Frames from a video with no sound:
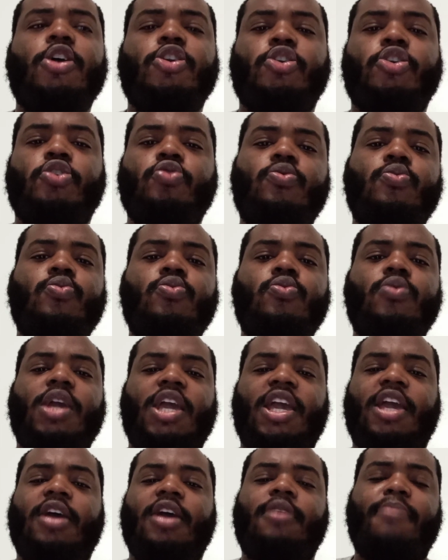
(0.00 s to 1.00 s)
You
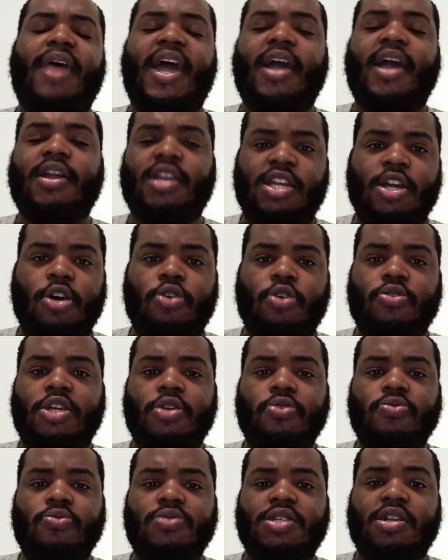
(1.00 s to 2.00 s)
hand back
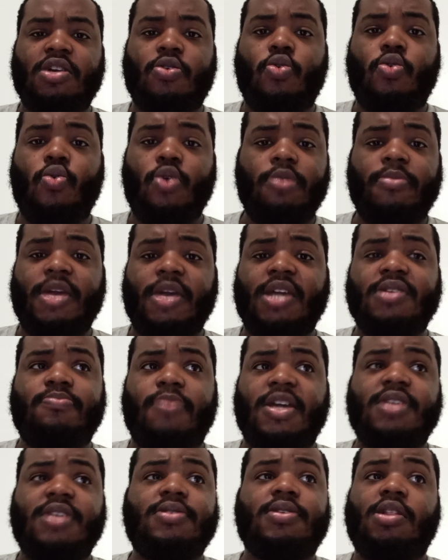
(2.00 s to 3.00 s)
ELQ to the Quartermains.
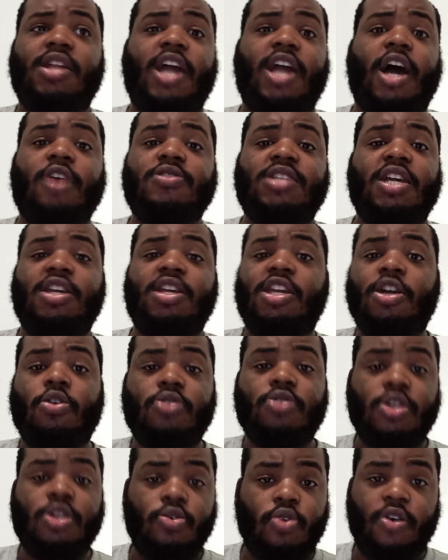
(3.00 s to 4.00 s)
Basically, I'll take
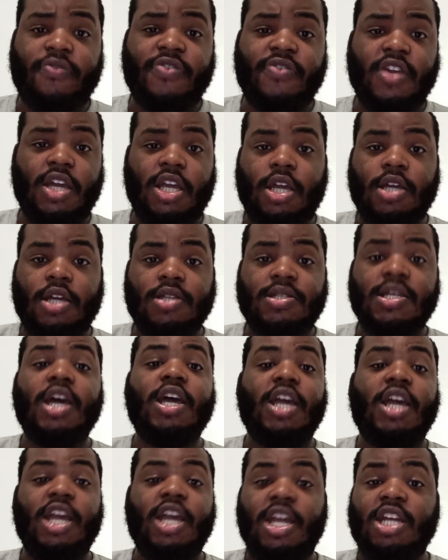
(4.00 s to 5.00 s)
ELQ off your hands.
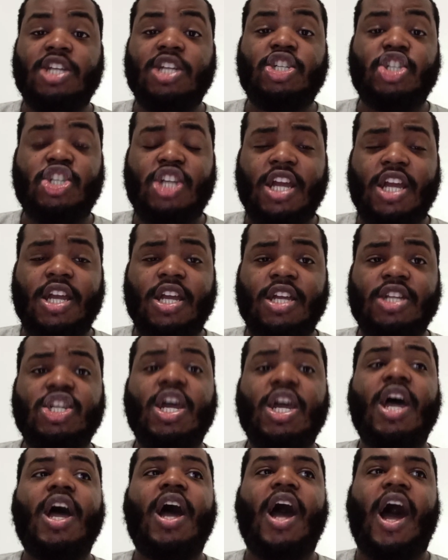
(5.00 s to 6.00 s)
In
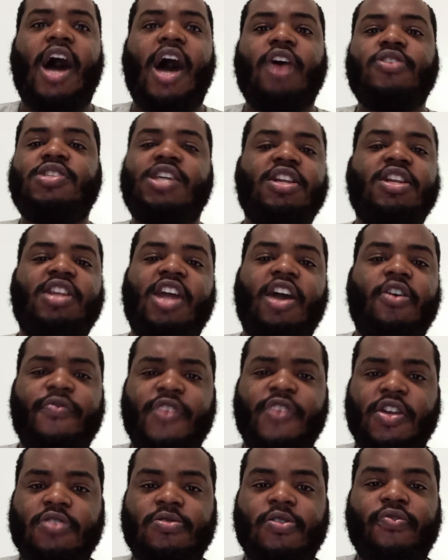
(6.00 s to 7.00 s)
exchange, I'll take down
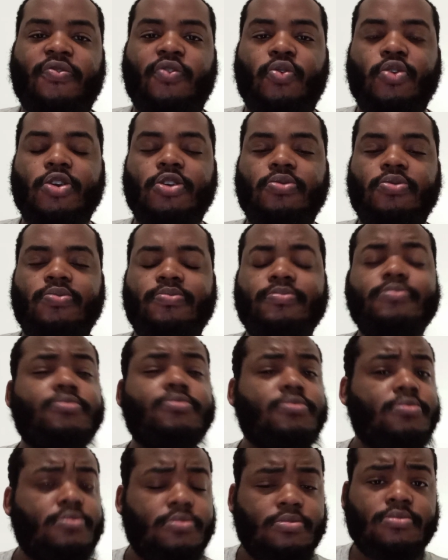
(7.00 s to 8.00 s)
Victor for
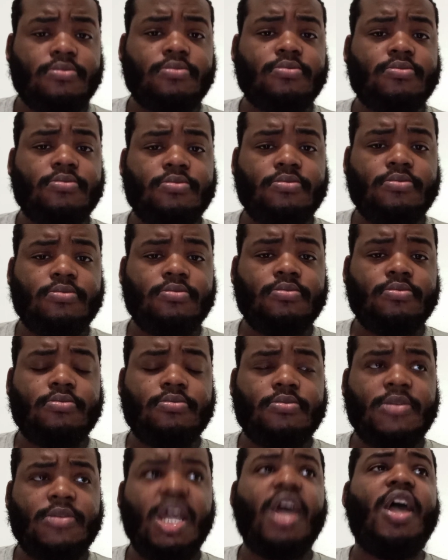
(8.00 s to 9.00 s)

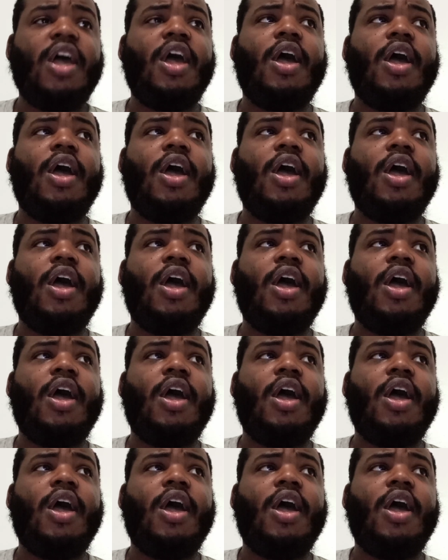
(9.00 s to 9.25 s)
you.